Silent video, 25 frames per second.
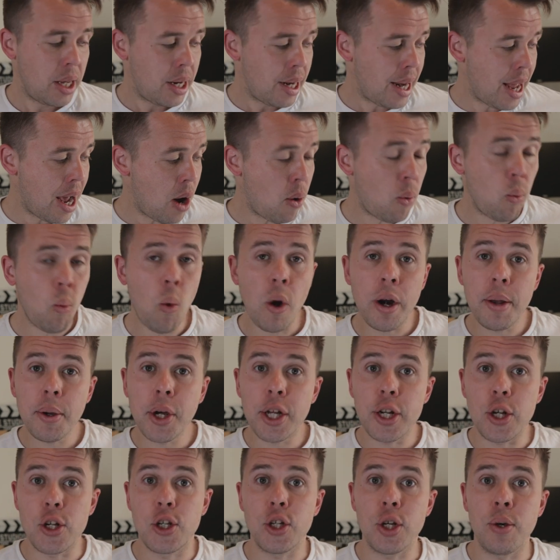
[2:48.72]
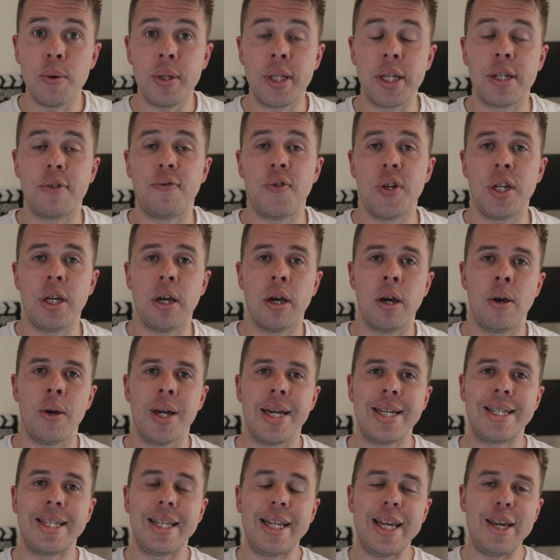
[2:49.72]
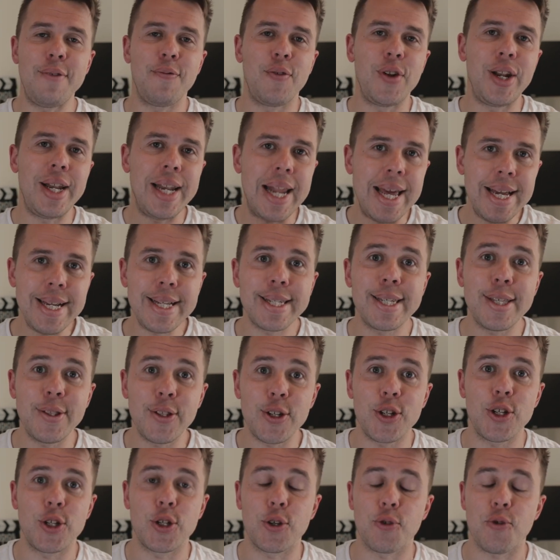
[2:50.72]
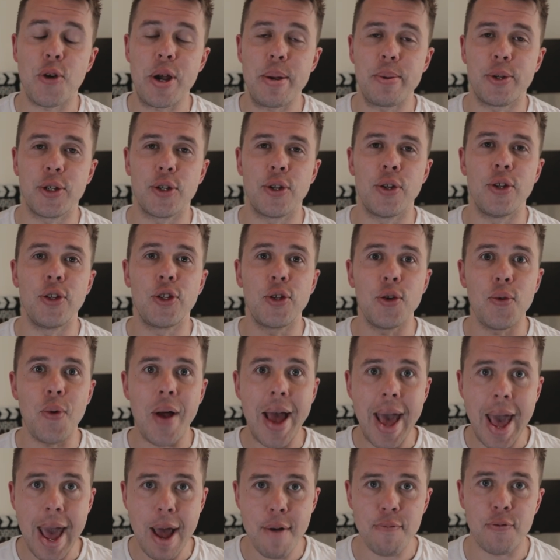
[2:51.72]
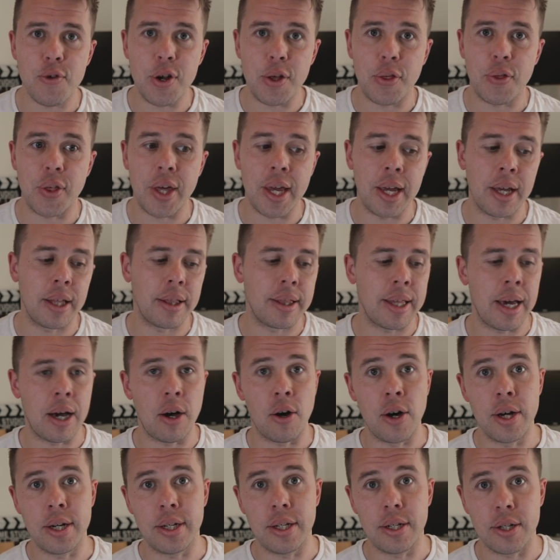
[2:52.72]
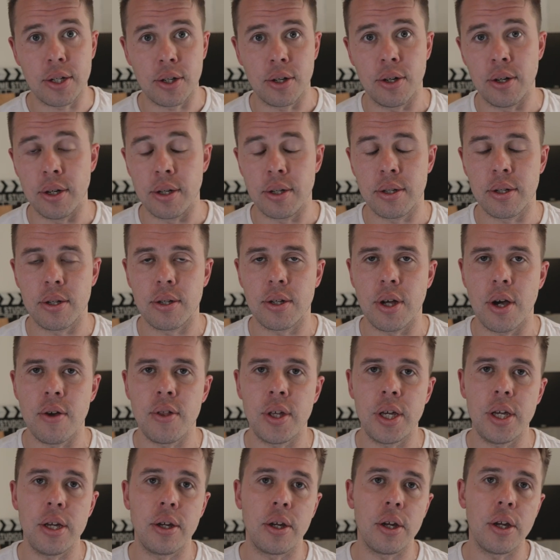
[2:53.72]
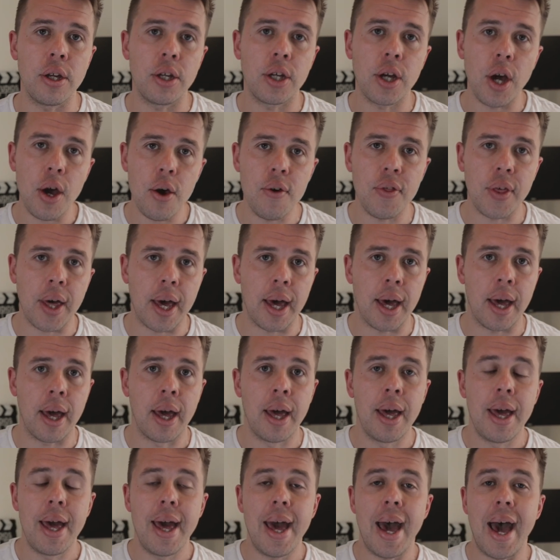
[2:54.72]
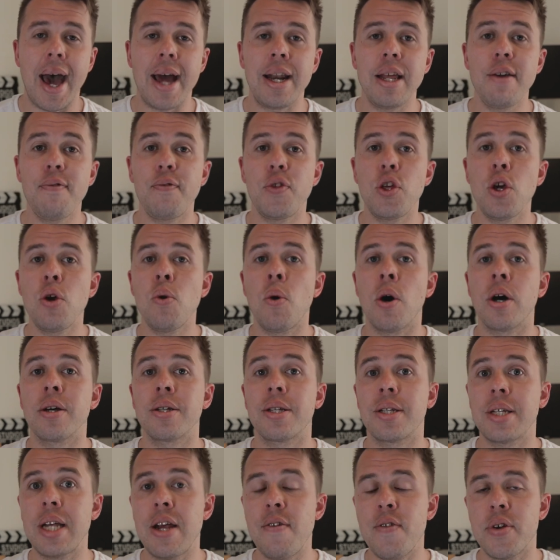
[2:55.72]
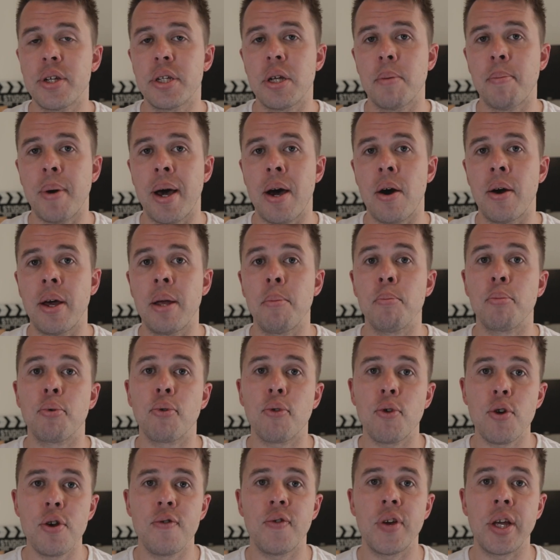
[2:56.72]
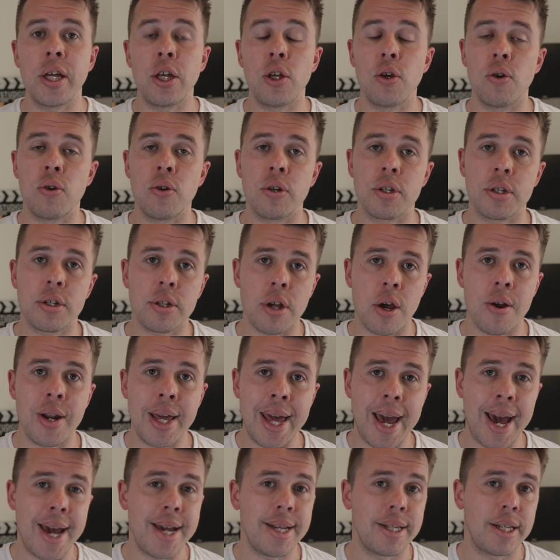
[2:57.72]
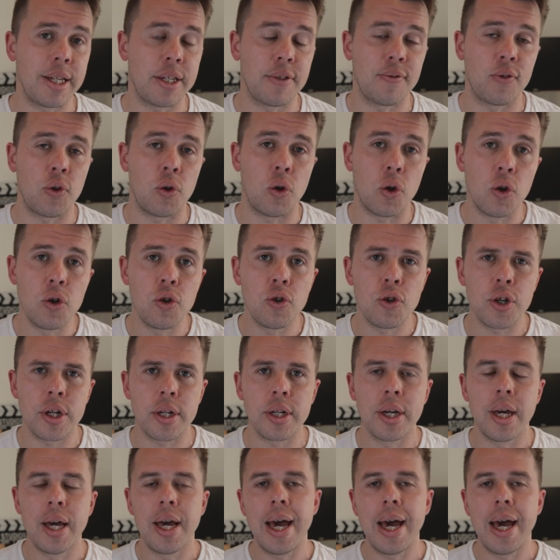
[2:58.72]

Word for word: Now, what I'm going to do in this video is leave links in the description to everything that I discuss so that you can go there, and if you are serious about improving your Sony A6400